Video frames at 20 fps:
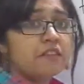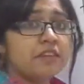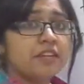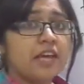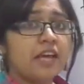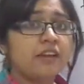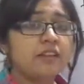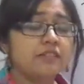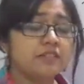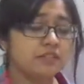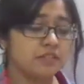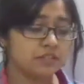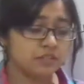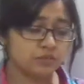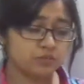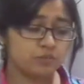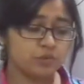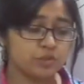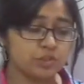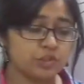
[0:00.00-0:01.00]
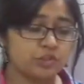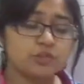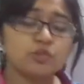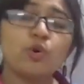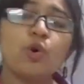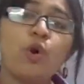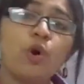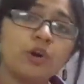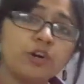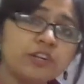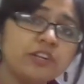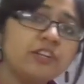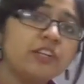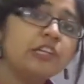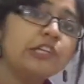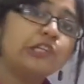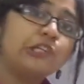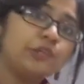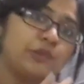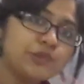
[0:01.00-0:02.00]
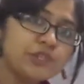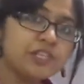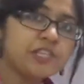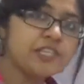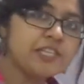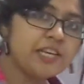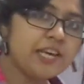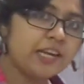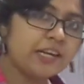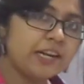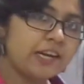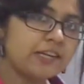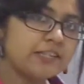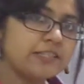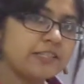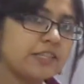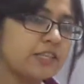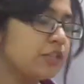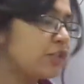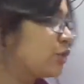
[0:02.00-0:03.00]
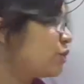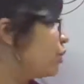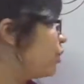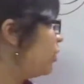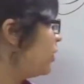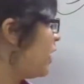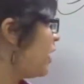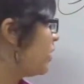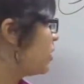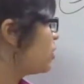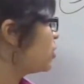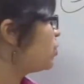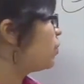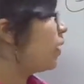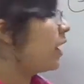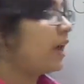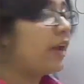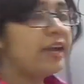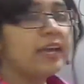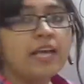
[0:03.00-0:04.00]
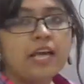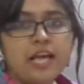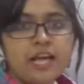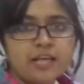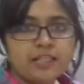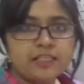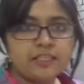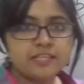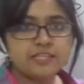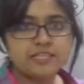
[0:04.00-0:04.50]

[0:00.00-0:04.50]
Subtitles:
analysis, which is ordinal utility analysis. So that is why the